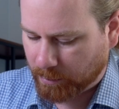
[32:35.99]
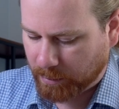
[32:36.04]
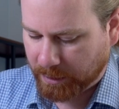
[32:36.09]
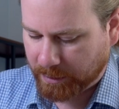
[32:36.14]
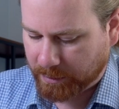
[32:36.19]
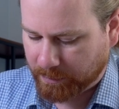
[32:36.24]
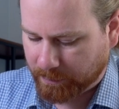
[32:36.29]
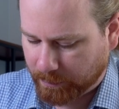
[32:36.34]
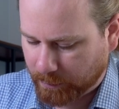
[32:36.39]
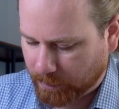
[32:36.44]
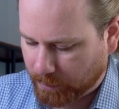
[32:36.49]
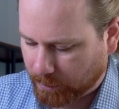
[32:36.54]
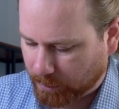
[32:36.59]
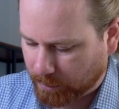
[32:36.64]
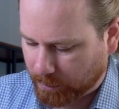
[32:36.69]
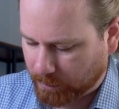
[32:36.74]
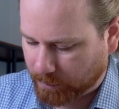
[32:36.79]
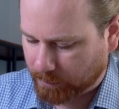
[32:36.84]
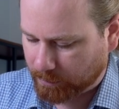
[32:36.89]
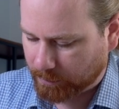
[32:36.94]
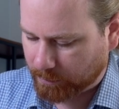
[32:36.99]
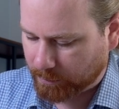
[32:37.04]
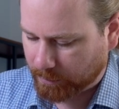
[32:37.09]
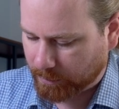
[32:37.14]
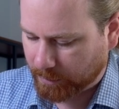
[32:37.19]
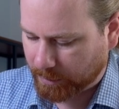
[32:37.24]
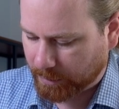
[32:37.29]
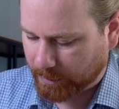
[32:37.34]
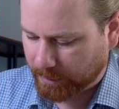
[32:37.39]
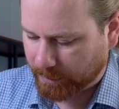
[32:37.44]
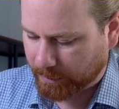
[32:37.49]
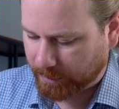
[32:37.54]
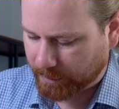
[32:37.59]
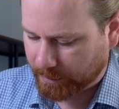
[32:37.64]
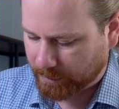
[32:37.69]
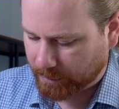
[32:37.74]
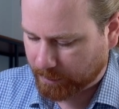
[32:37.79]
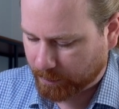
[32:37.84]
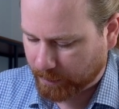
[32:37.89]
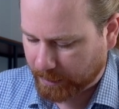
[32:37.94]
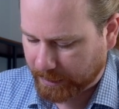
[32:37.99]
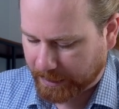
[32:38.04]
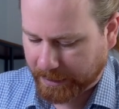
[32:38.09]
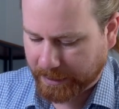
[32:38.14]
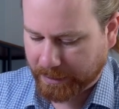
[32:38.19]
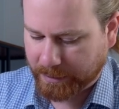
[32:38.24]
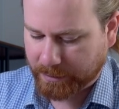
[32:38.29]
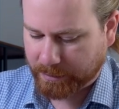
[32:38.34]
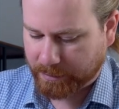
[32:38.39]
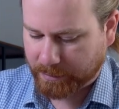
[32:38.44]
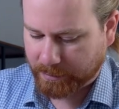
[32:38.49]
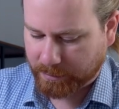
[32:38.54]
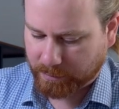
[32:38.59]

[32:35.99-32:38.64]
plus 4, so it's 28,